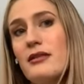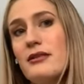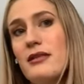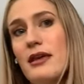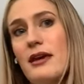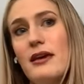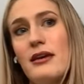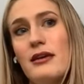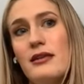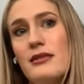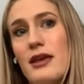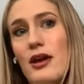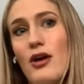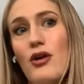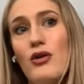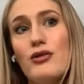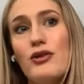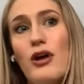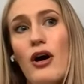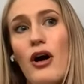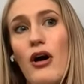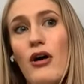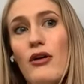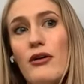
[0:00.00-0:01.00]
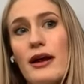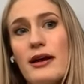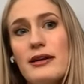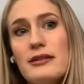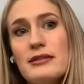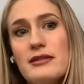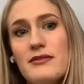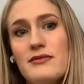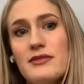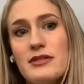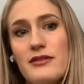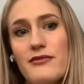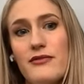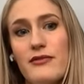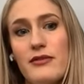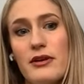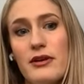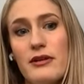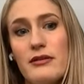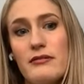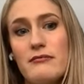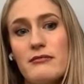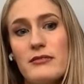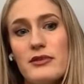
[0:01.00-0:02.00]
they hold all kinds of
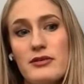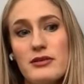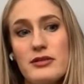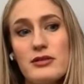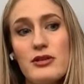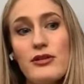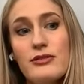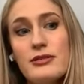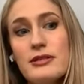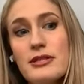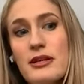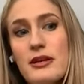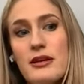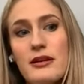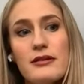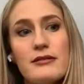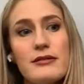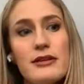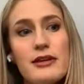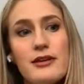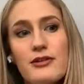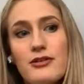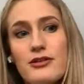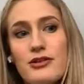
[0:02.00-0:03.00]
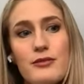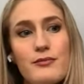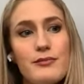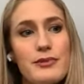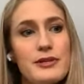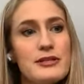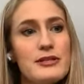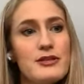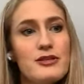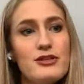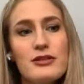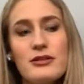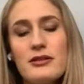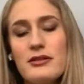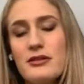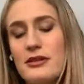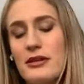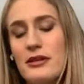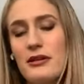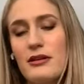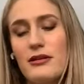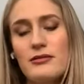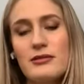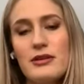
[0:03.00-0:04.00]
different consulting, leadership positions.
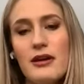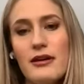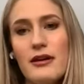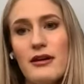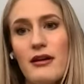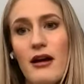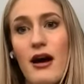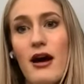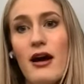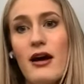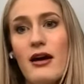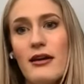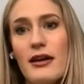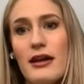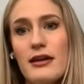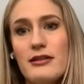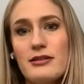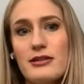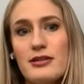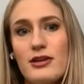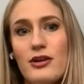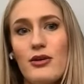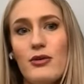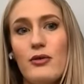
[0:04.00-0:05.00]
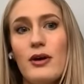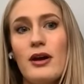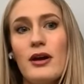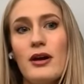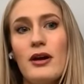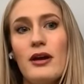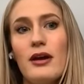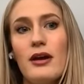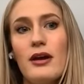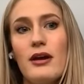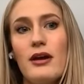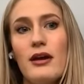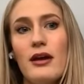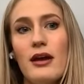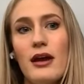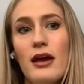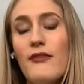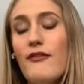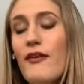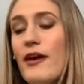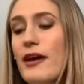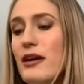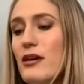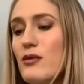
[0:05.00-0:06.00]
It goes on. And so
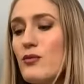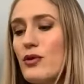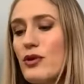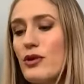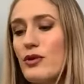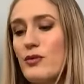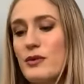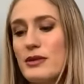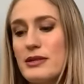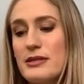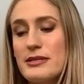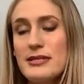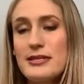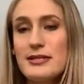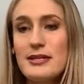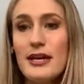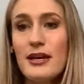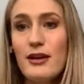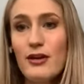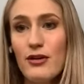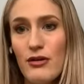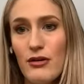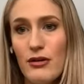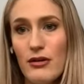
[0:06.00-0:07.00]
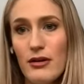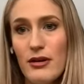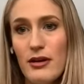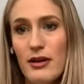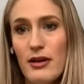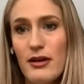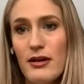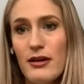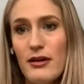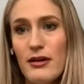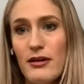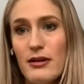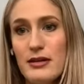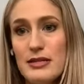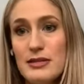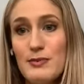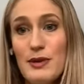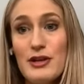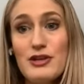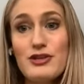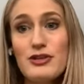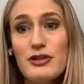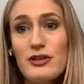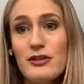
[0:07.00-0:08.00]
if I can work with a singer,
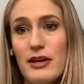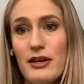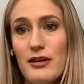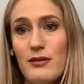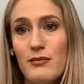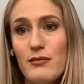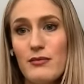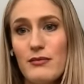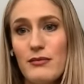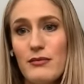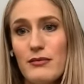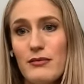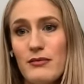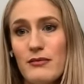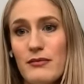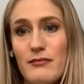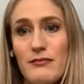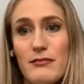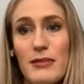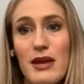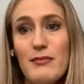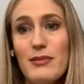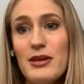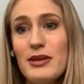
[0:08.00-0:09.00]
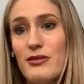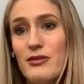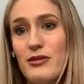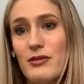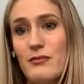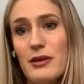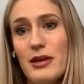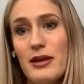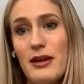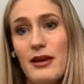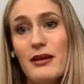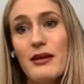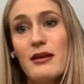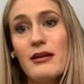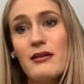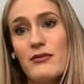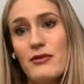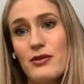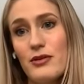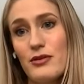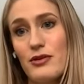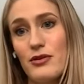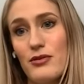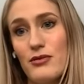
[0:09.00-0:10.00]
especially like maybe near the beginning of
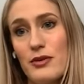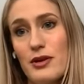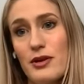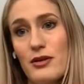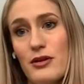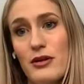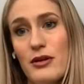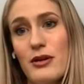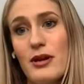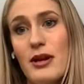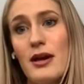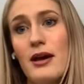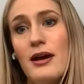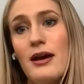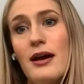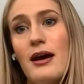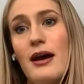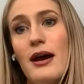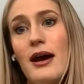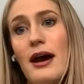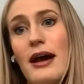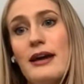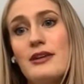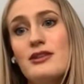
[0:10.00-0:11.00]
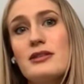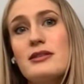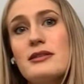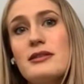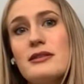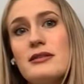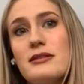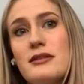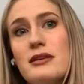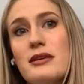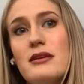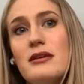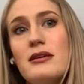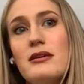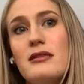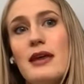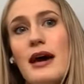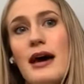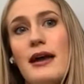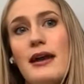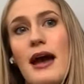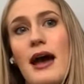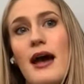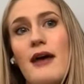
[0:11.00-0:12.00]
their career, I just see
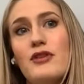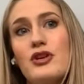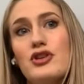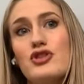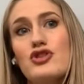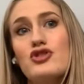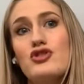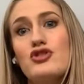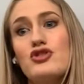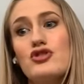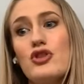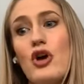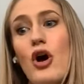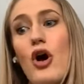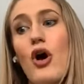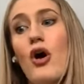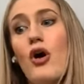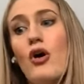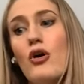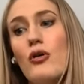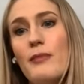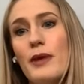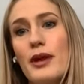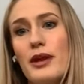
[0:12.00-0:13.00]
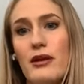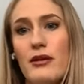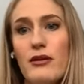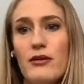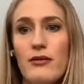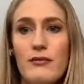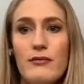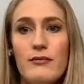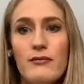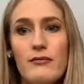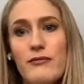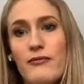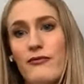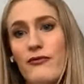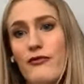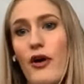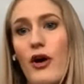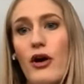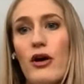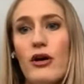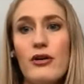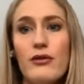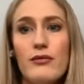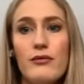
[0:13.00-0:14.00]
that having so many
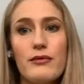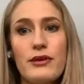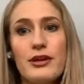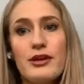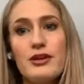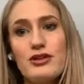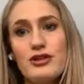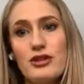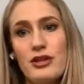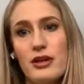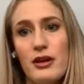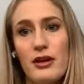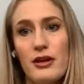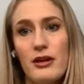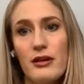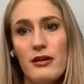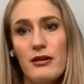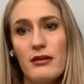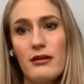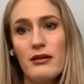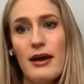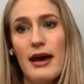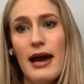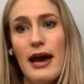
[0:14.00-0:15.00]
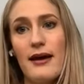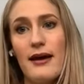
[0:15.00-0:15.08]
far reaching